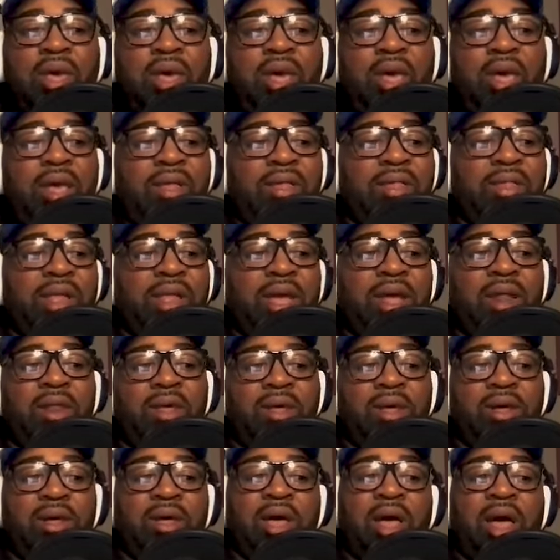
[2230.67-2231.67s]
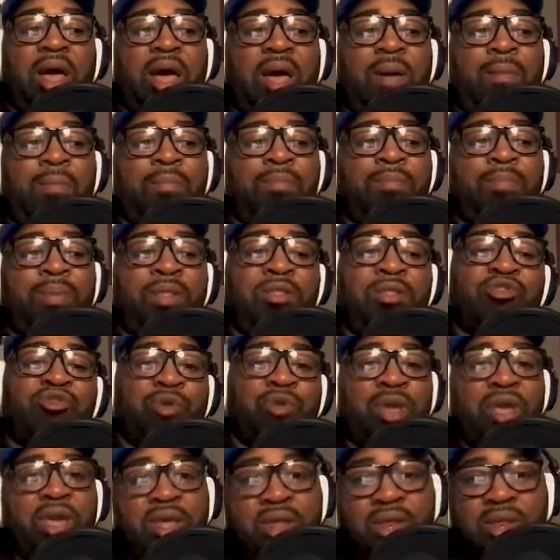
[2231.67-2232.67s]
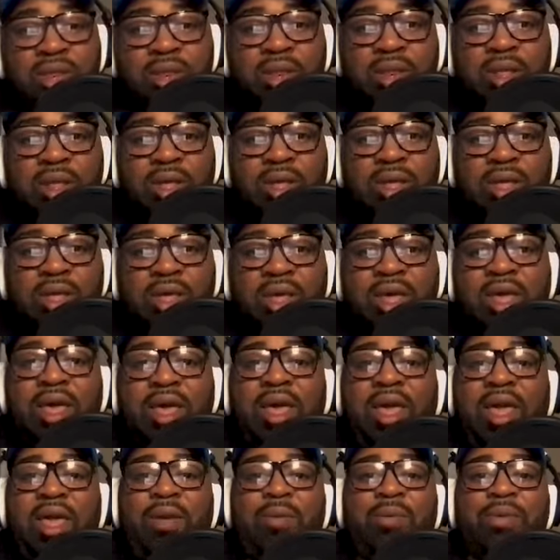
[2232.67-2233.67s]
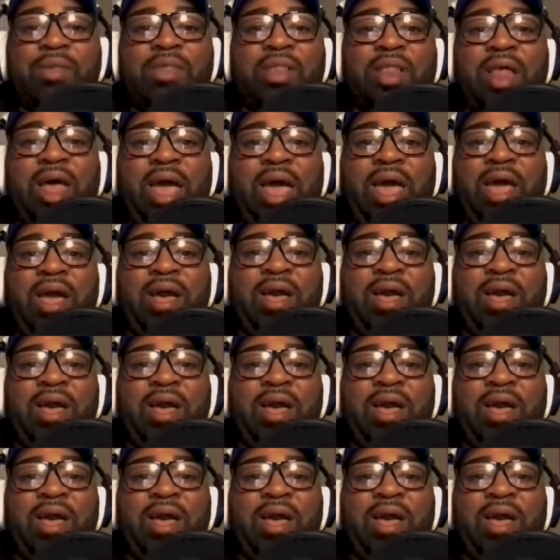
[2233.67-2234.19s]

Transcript: he's like, look, I've been drinking. He was like,